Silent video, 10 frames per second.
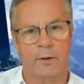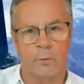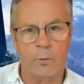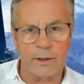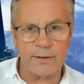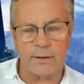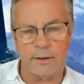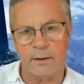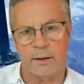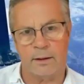that
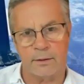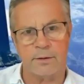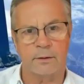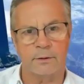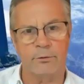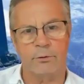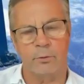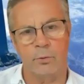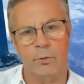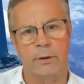WISeKey and
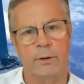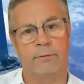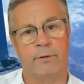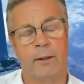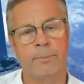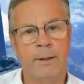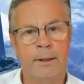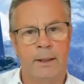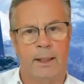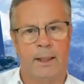CLSQ develop,
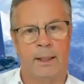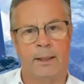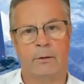and